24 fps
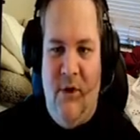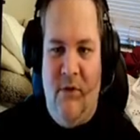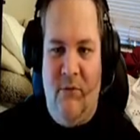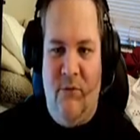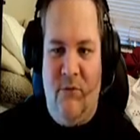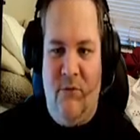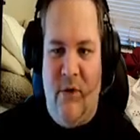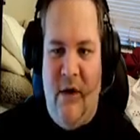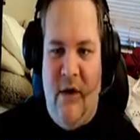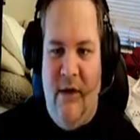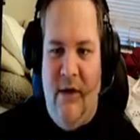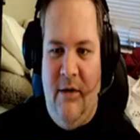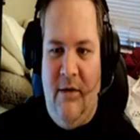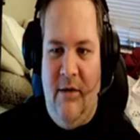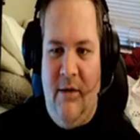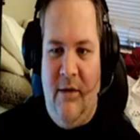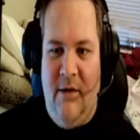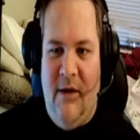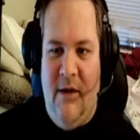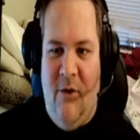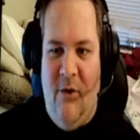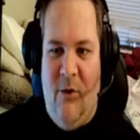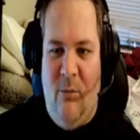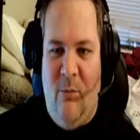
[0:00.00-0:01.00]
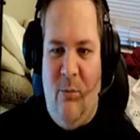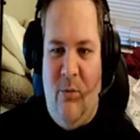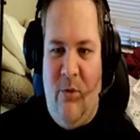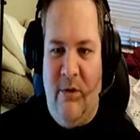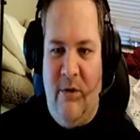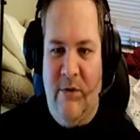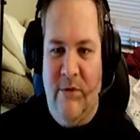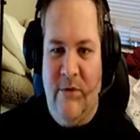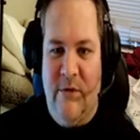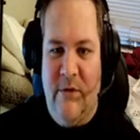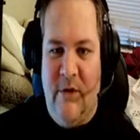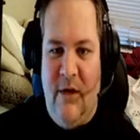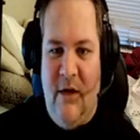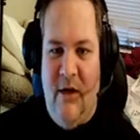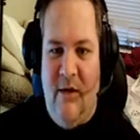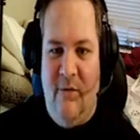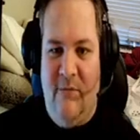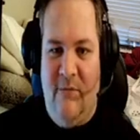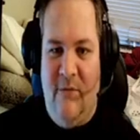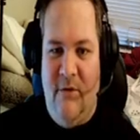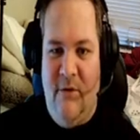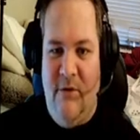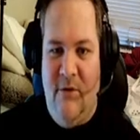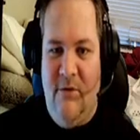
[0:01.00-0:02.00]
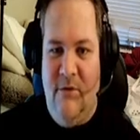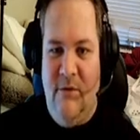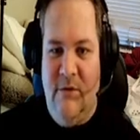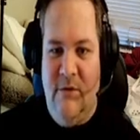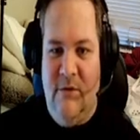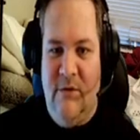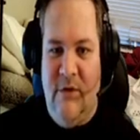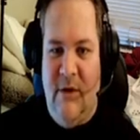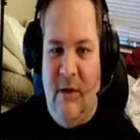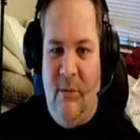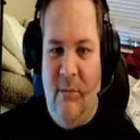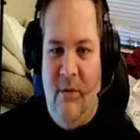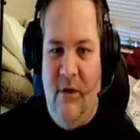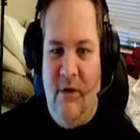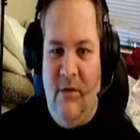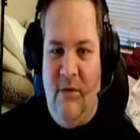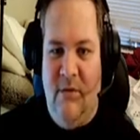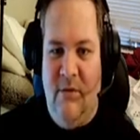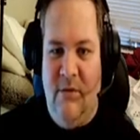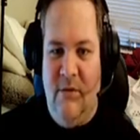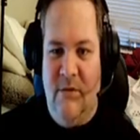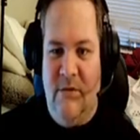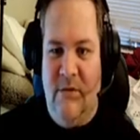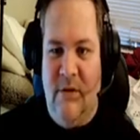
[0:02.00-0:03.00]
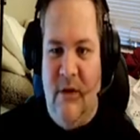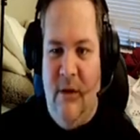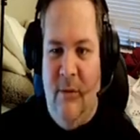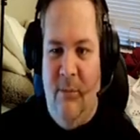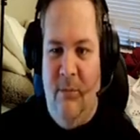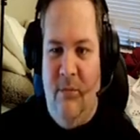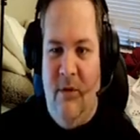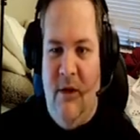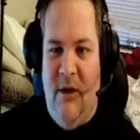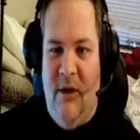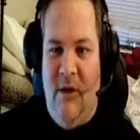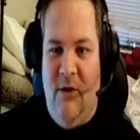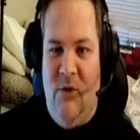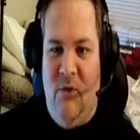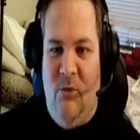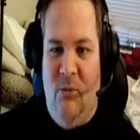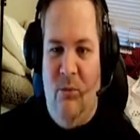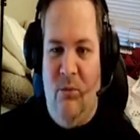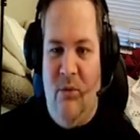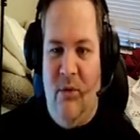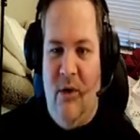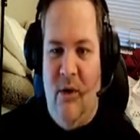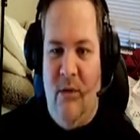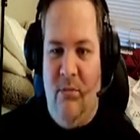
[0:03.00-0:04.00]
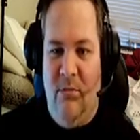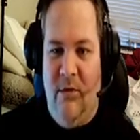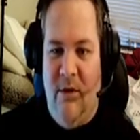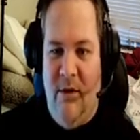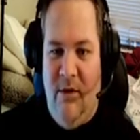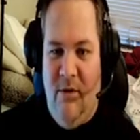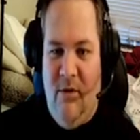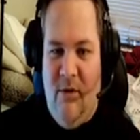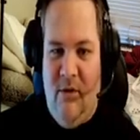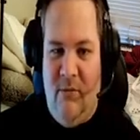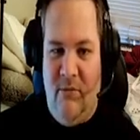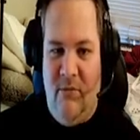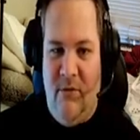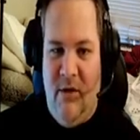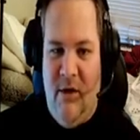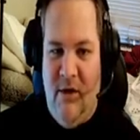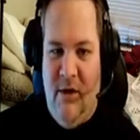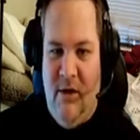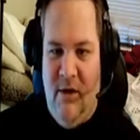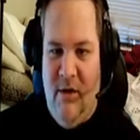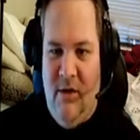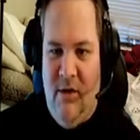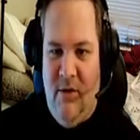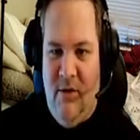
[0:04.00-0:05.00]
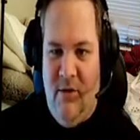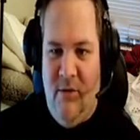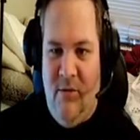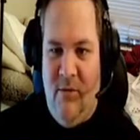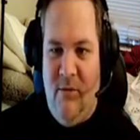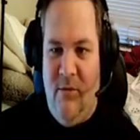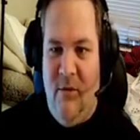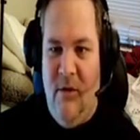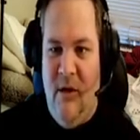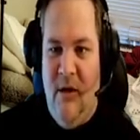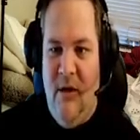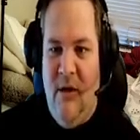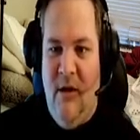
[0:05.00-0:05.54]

trying to kill more stuff and you just see me do the same thing, you probably already know